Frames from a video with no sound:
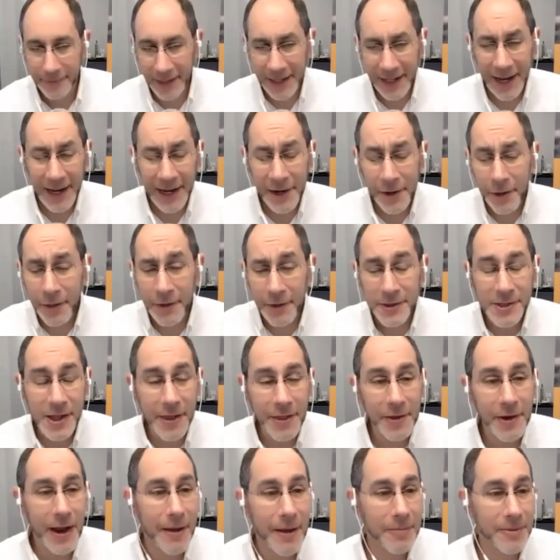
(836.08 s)
And I know there's
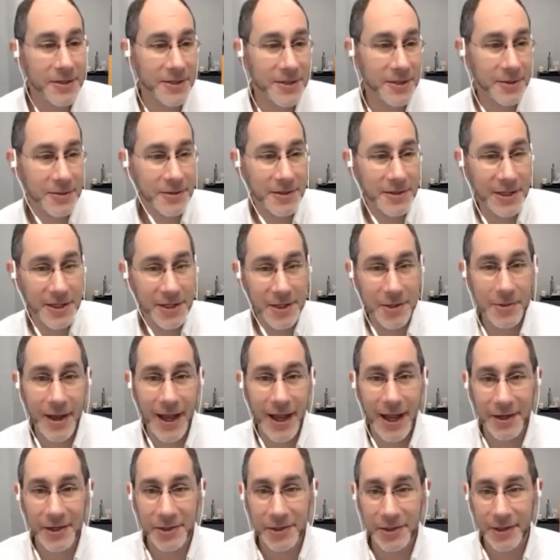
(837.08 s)
other episodes that you
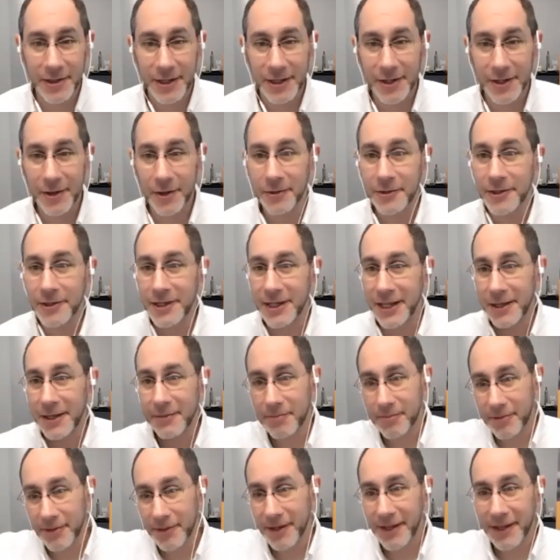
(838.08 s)
actually go
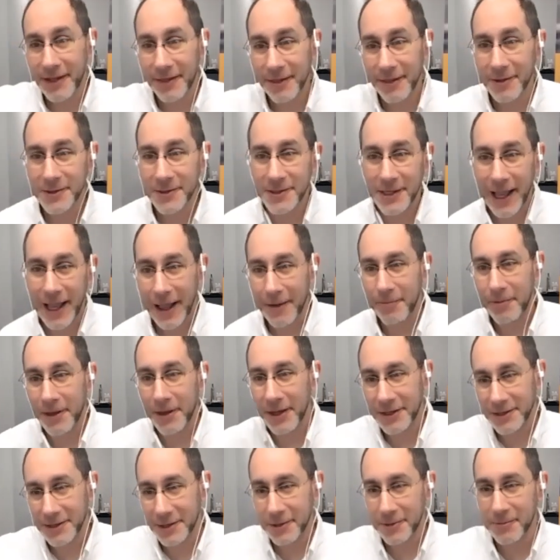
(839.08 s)
deep in those
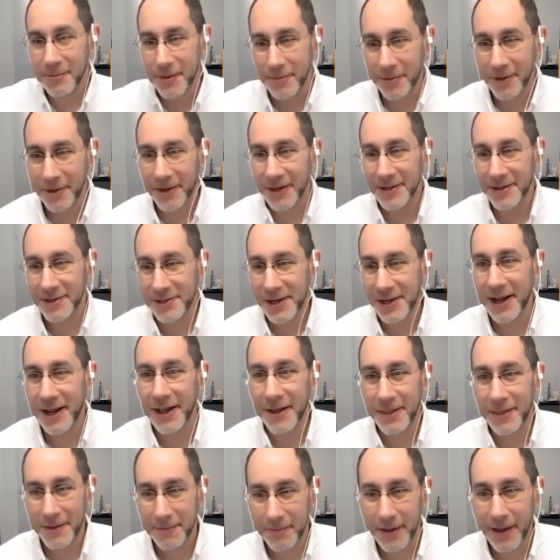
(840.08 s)
topics, so people can check
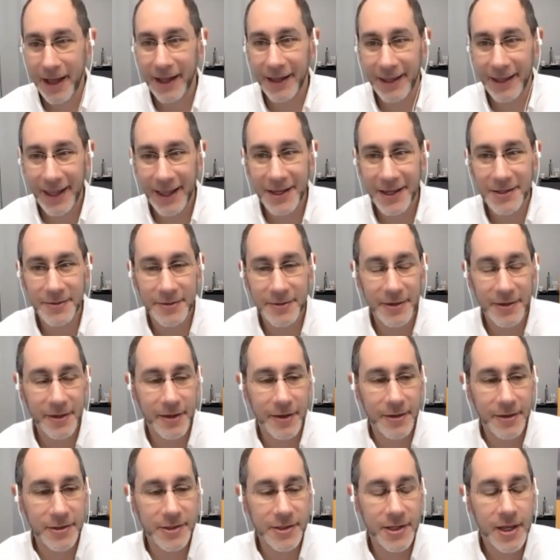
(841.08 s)
out the podcast for
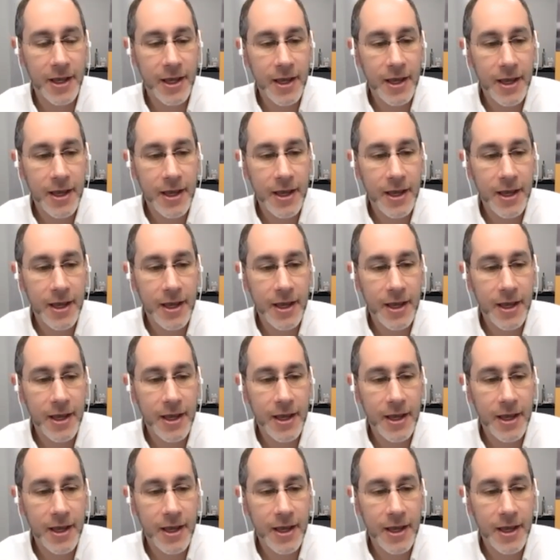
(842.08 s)
those.